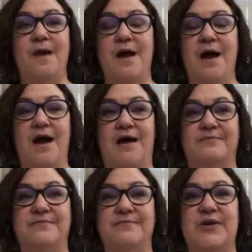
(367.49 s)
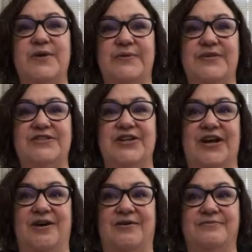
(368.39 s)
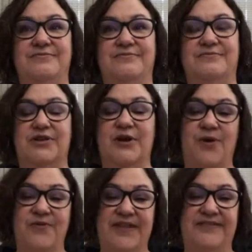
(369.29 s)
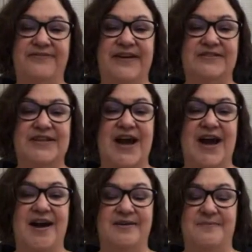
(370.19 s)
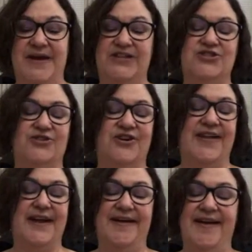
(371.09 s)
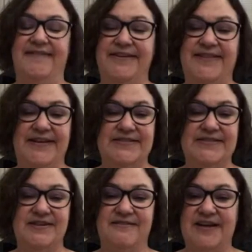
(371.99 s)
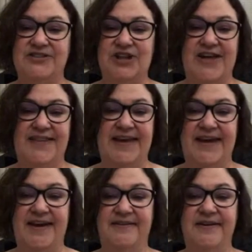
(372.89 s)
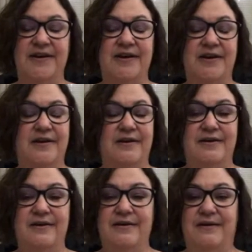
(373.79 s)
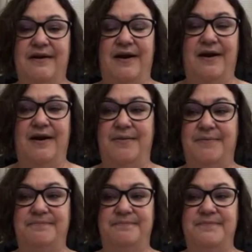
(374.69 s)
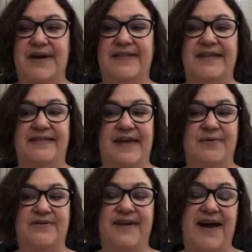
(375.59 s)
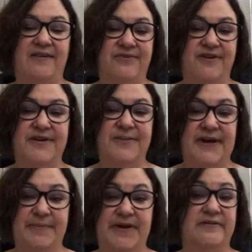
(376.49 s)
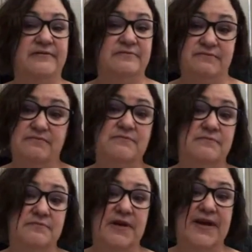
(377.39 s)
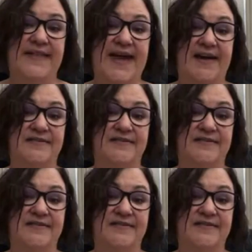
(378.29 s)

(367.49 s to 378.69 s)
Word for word: um, so we would, you know, go over their field card, make sure that everything is correct on there, um, and then they would file for an abatement. And that